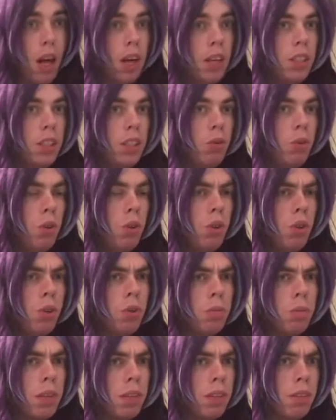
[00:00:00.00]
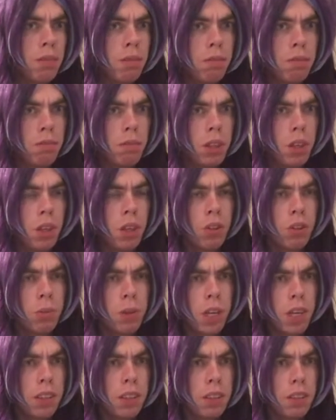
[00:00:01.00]
I see one old man close
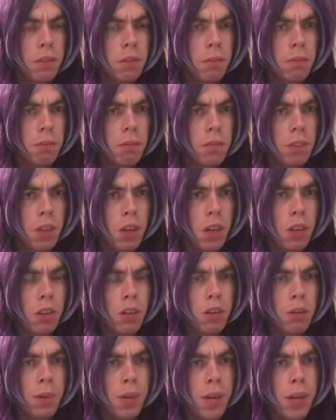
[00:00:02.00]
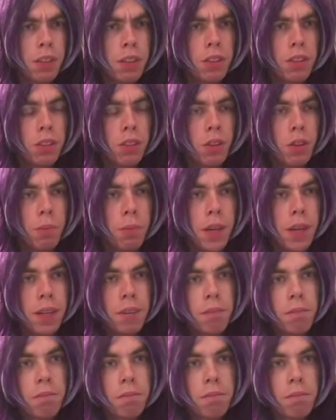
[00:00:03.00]
behind the young
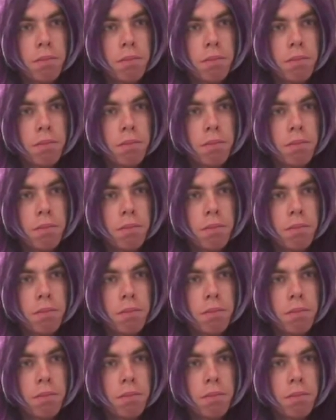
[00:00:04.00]
man.